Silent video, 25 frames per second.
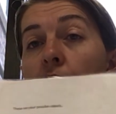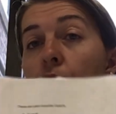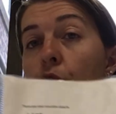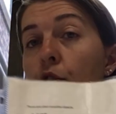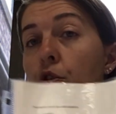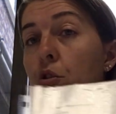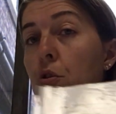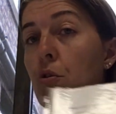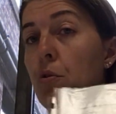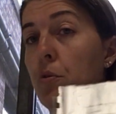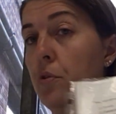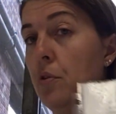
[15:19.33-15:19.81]
I
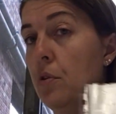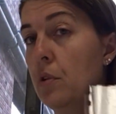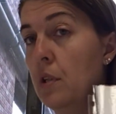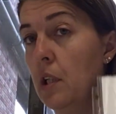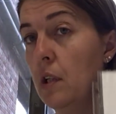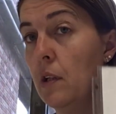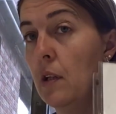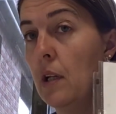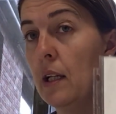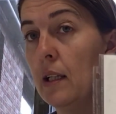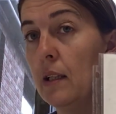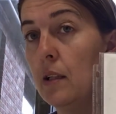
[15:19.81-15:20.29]
showed you
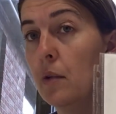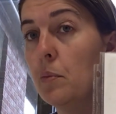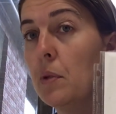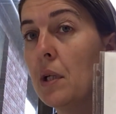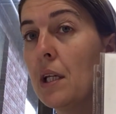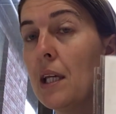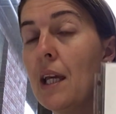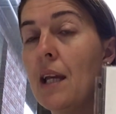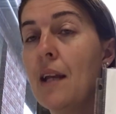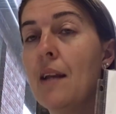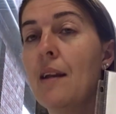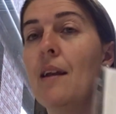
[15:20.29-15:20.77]
at the
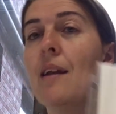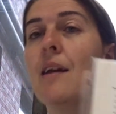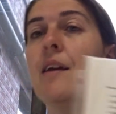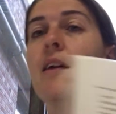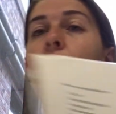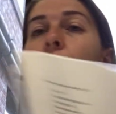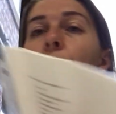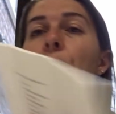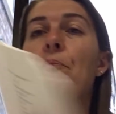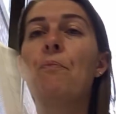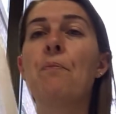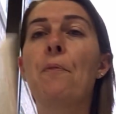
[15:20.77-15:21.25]

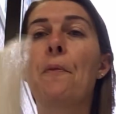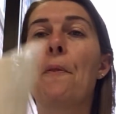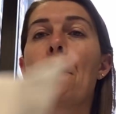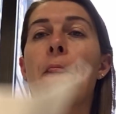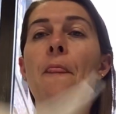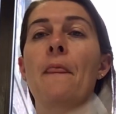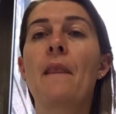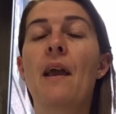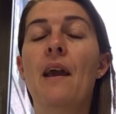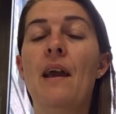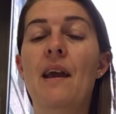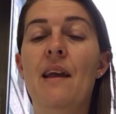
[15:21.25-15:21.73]
beginning.
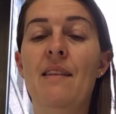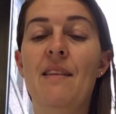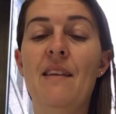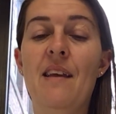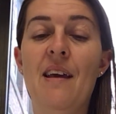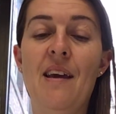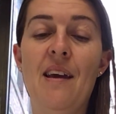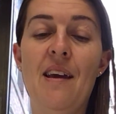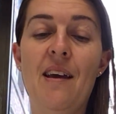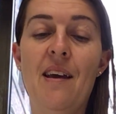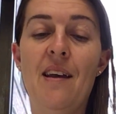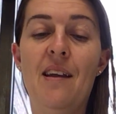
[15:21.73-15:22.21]
And
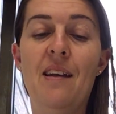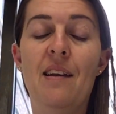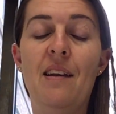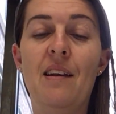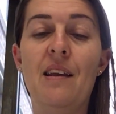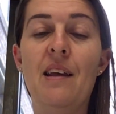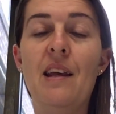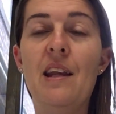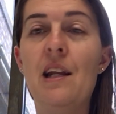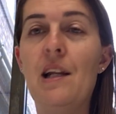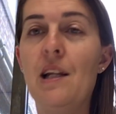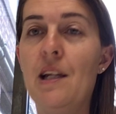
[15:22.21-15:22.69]
then
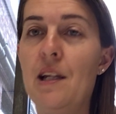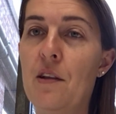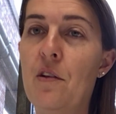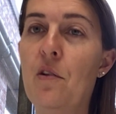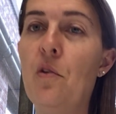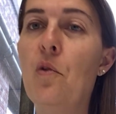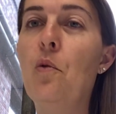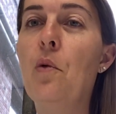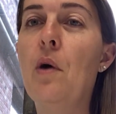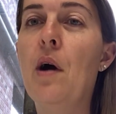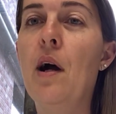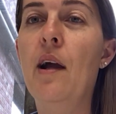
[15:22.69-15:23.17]
in a
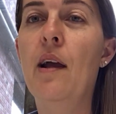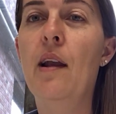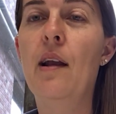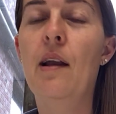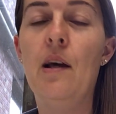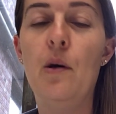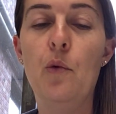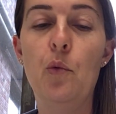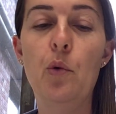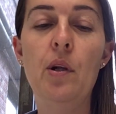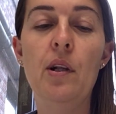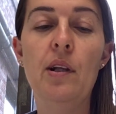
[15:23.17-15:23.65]
little while,
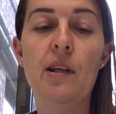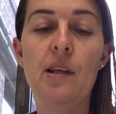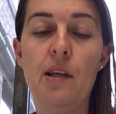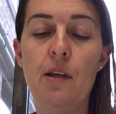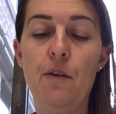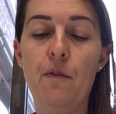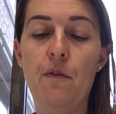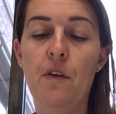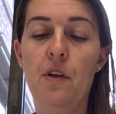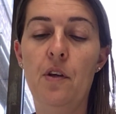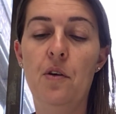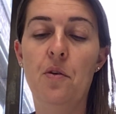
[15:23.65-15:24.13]
I will
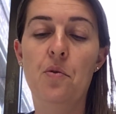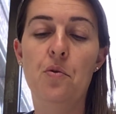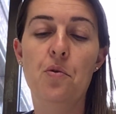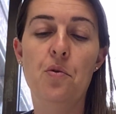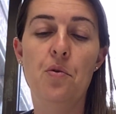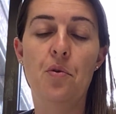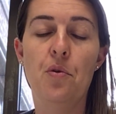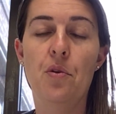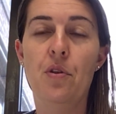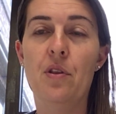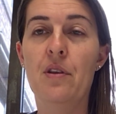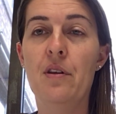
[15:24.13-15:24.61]
give
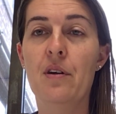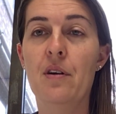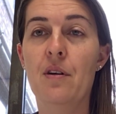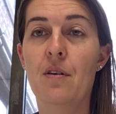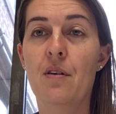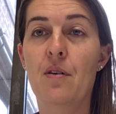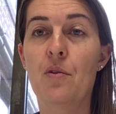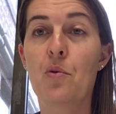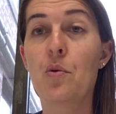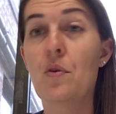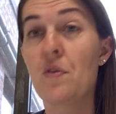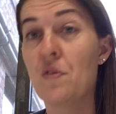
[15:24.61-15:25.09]
you
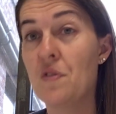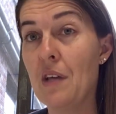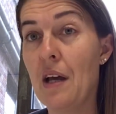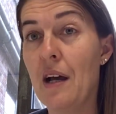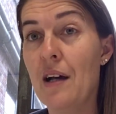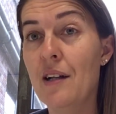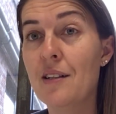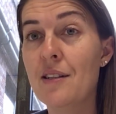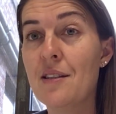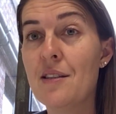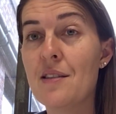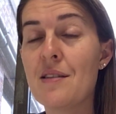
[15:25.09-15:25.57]
the
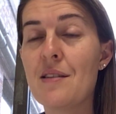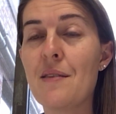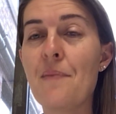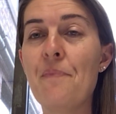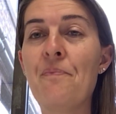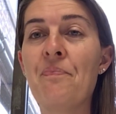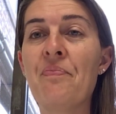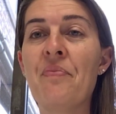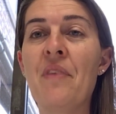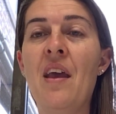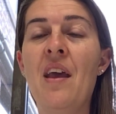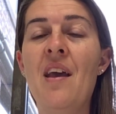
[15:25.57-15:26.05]
results
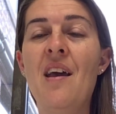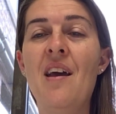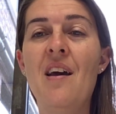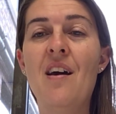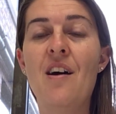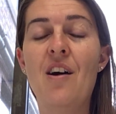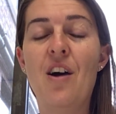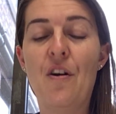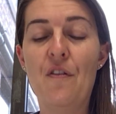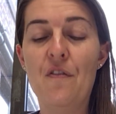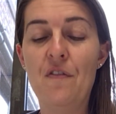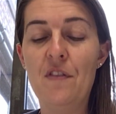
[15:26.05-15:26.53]

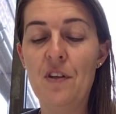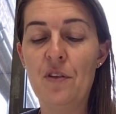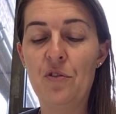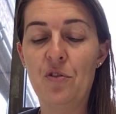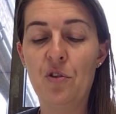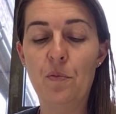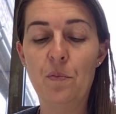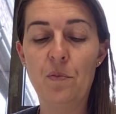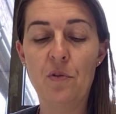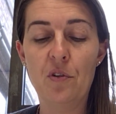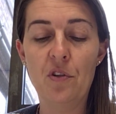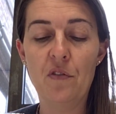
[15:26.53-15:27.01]
of these
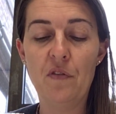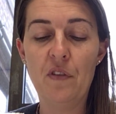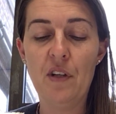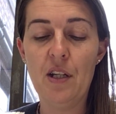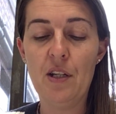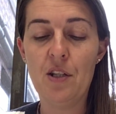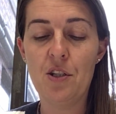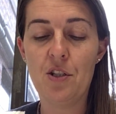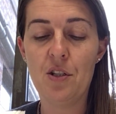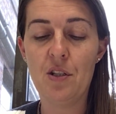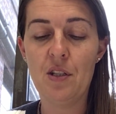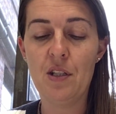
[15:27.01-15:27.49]

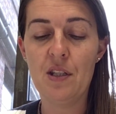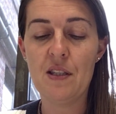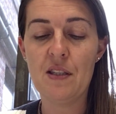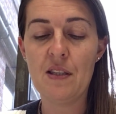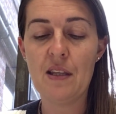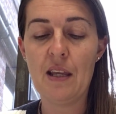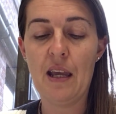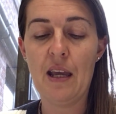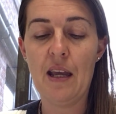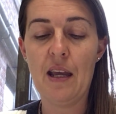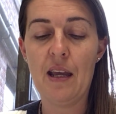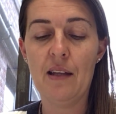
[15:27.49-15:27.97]
observations,
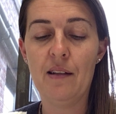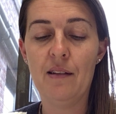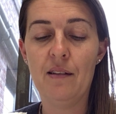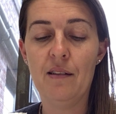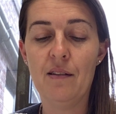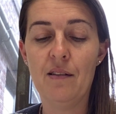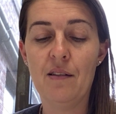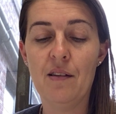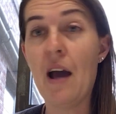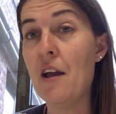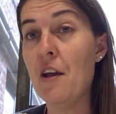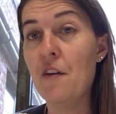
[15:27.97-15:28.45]

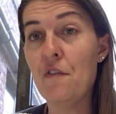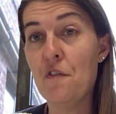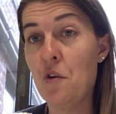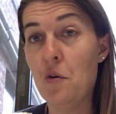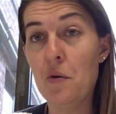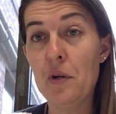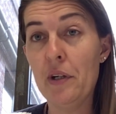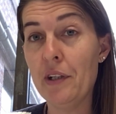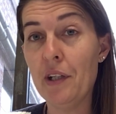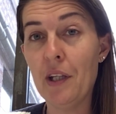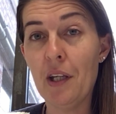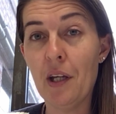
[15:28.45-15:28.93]
and I have
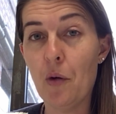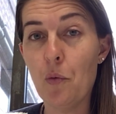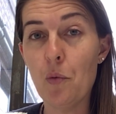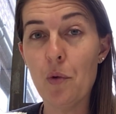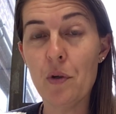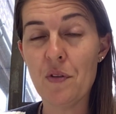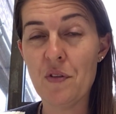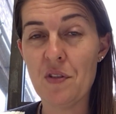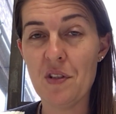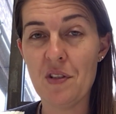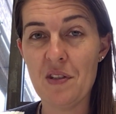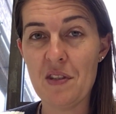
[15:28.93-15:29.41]
no idea
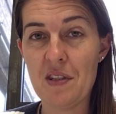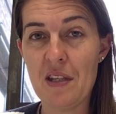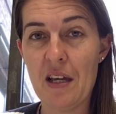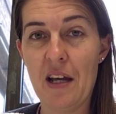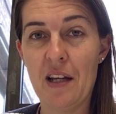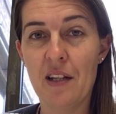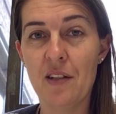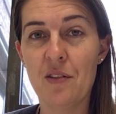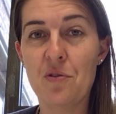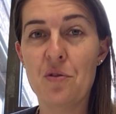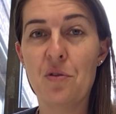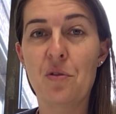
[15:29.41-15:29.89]
what's
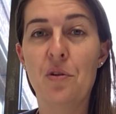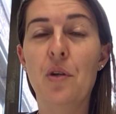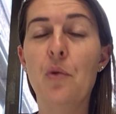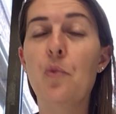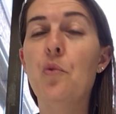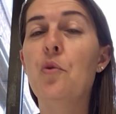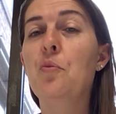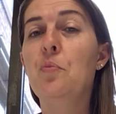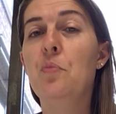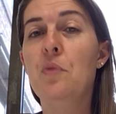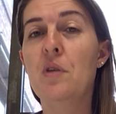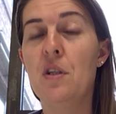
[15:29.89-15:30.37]
inside, so it
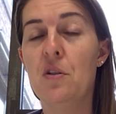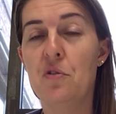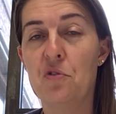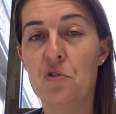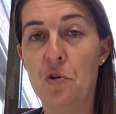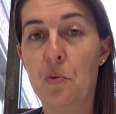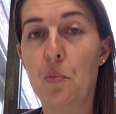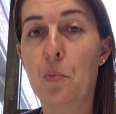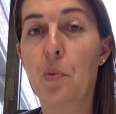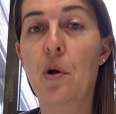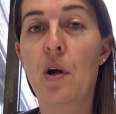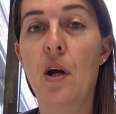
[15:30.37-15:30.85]
will be a
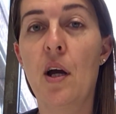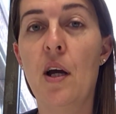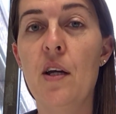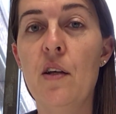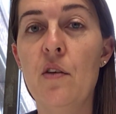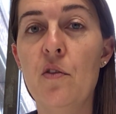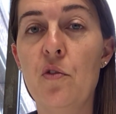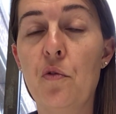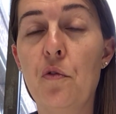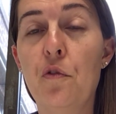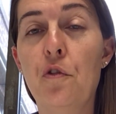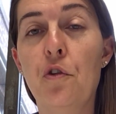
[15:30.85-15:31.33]

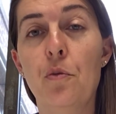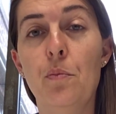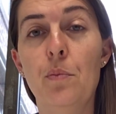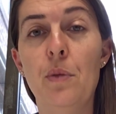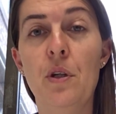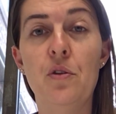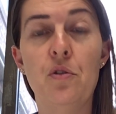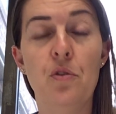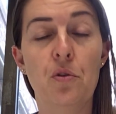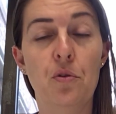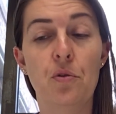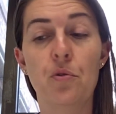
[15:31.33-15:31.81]
surprise for
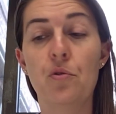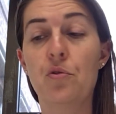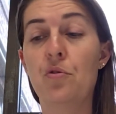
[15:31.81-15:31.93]
me too.